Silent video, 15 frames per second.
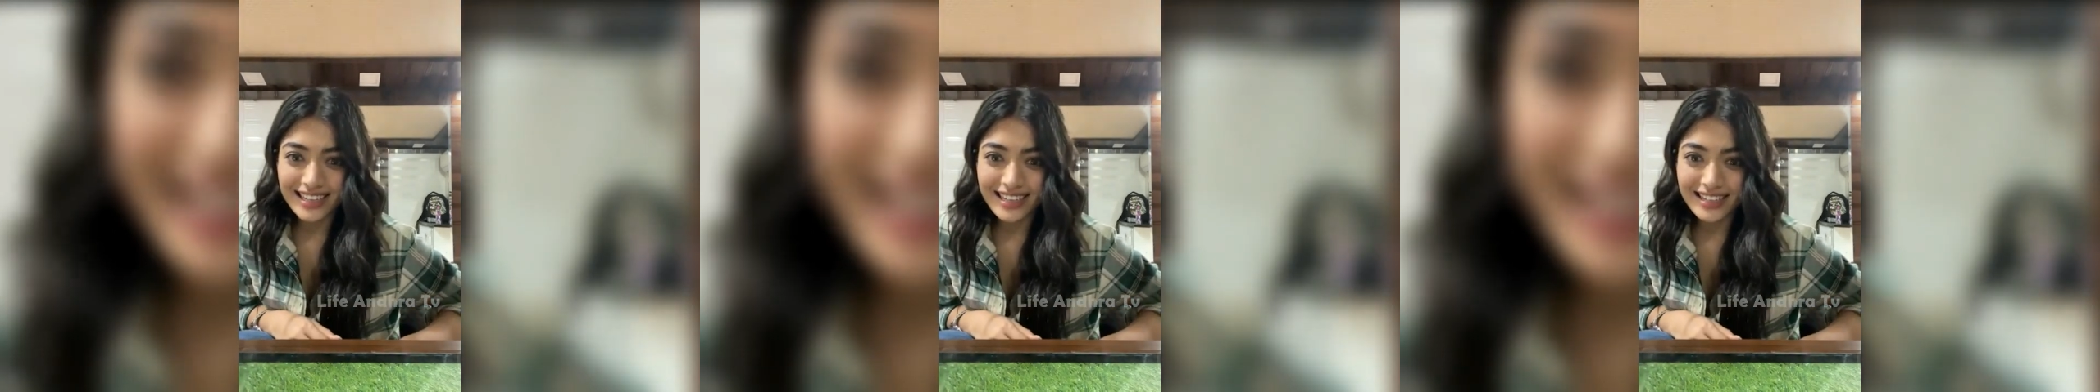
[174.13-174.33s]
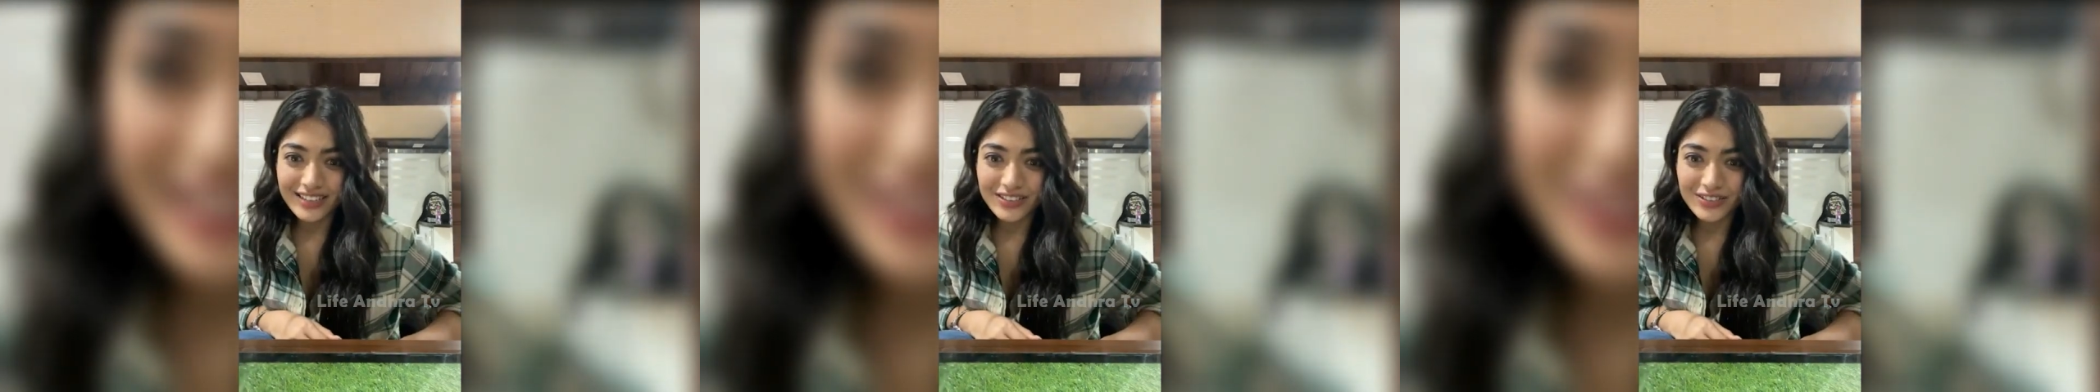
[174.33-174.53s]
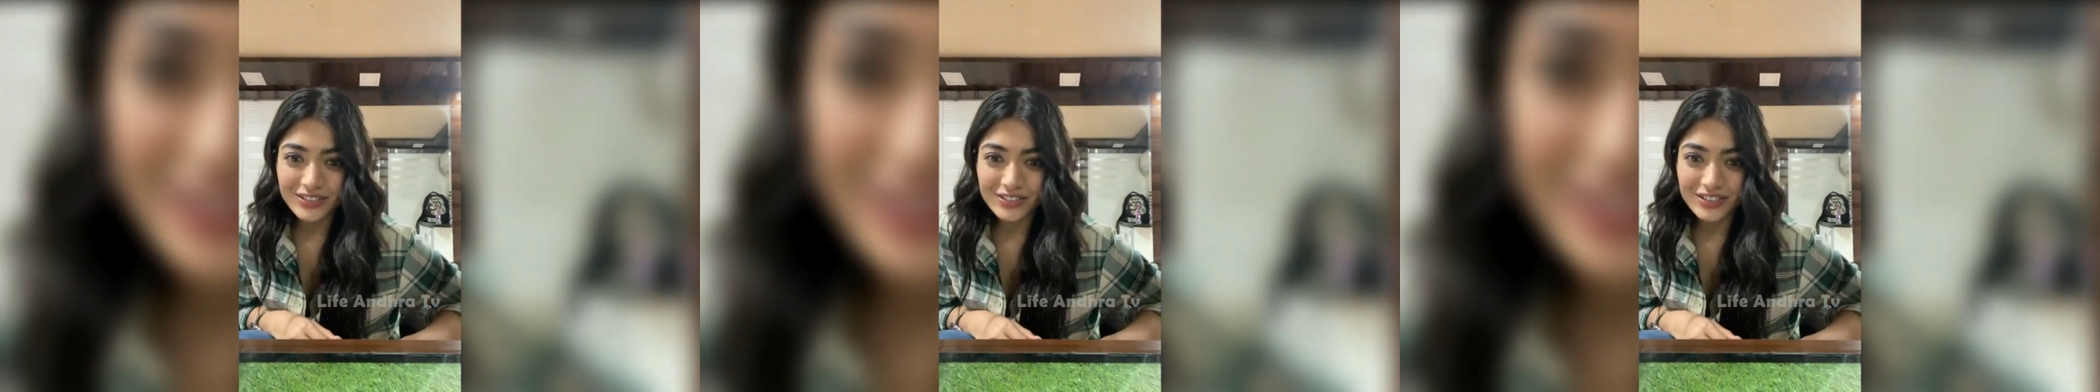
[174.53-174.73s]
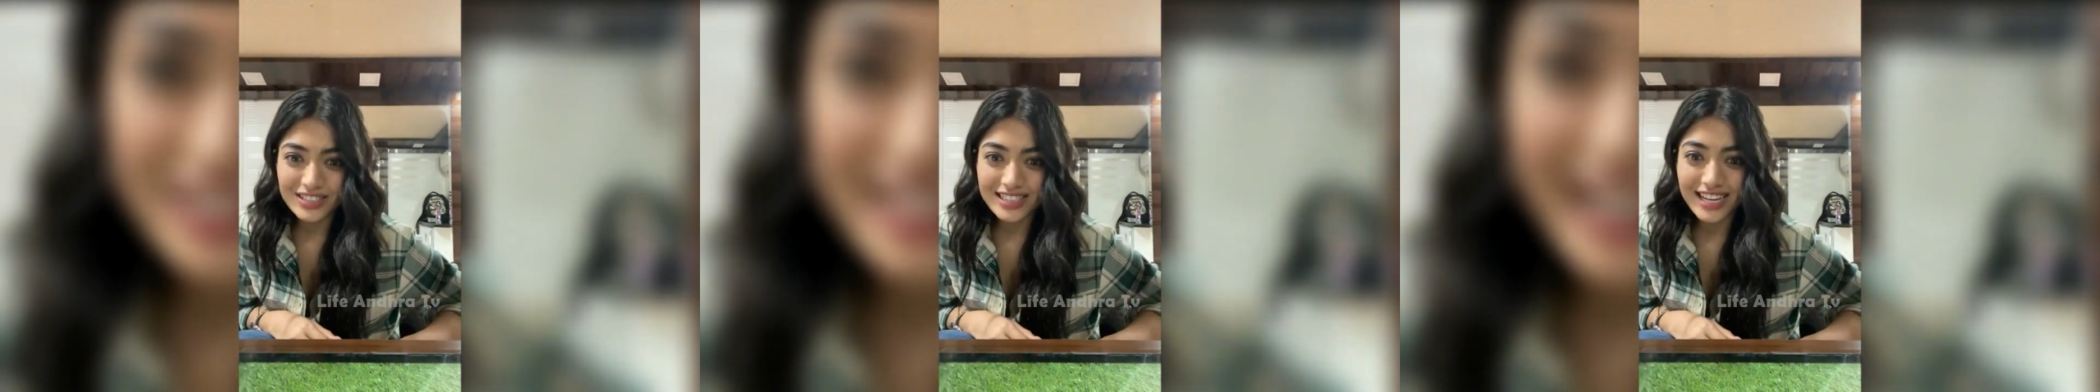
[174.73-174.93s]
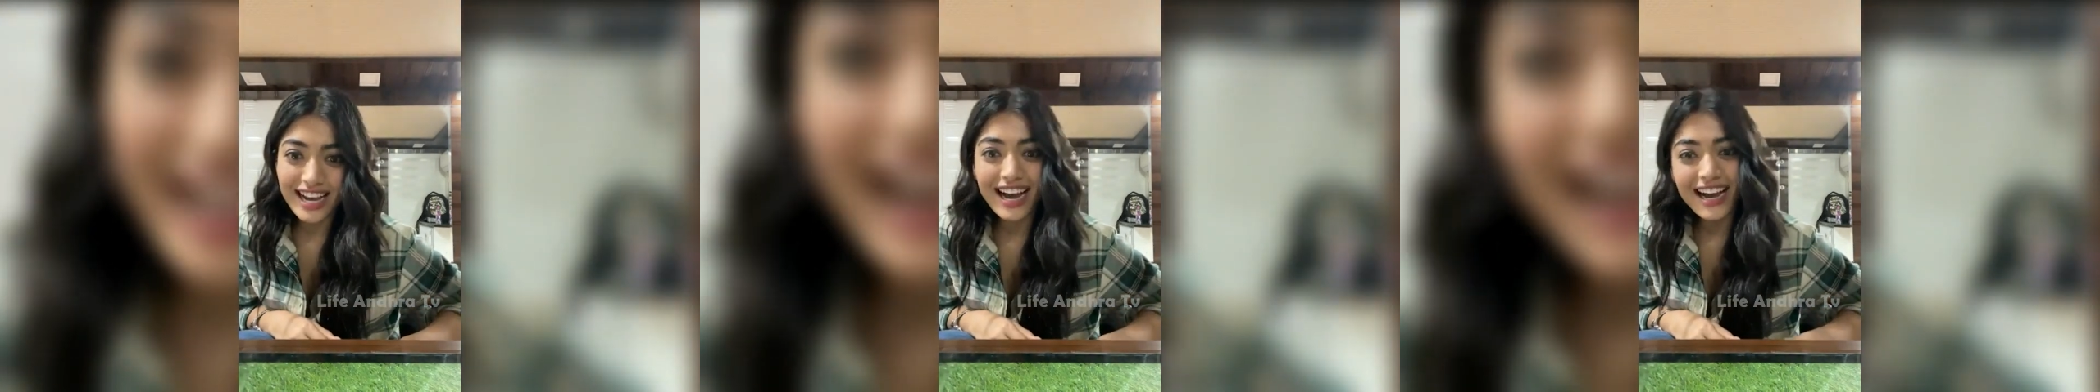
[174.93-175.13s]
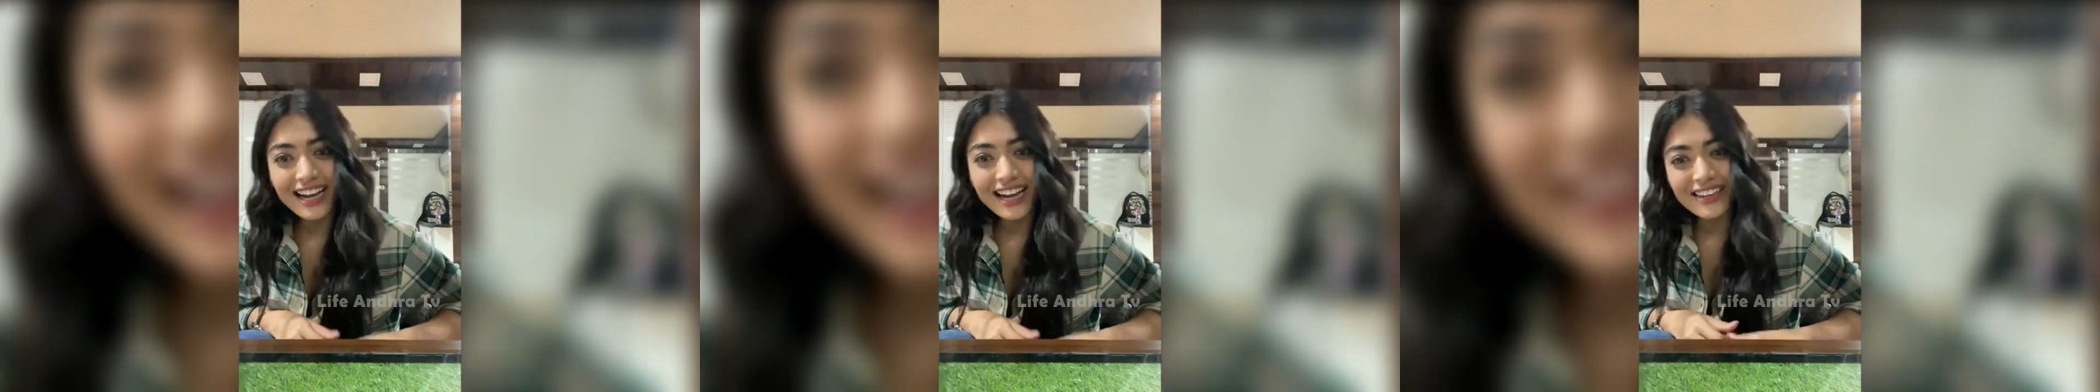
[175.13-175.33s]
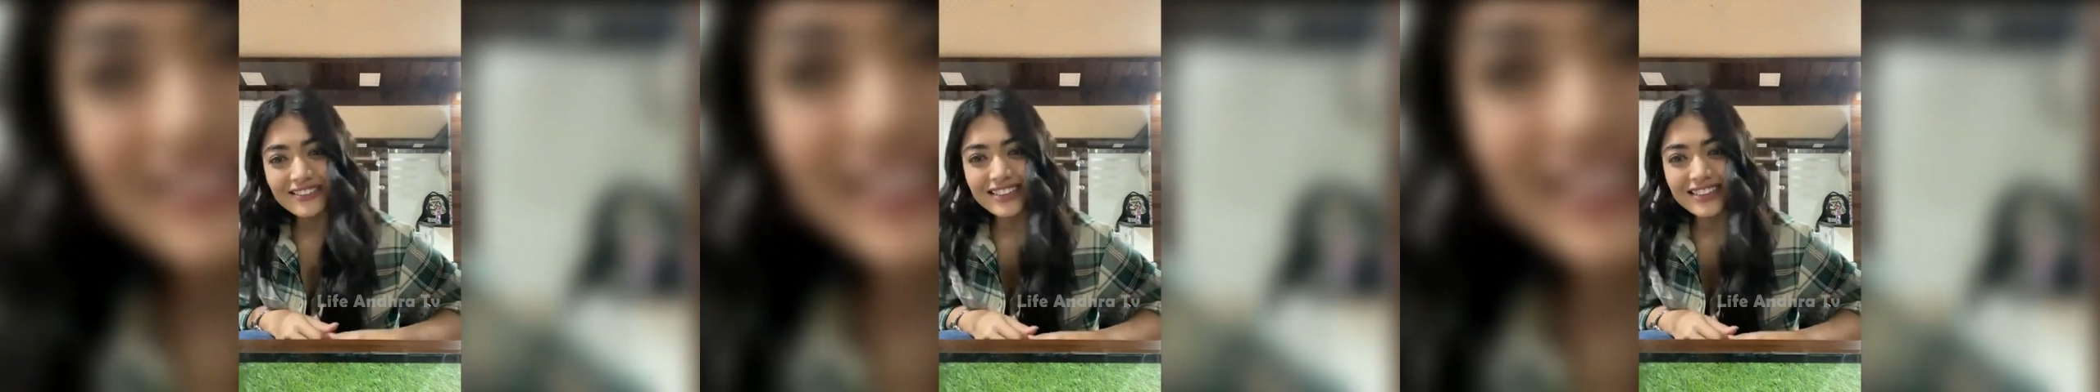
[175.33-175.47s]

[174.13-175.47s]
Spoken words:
Hey, Rosh. Hi,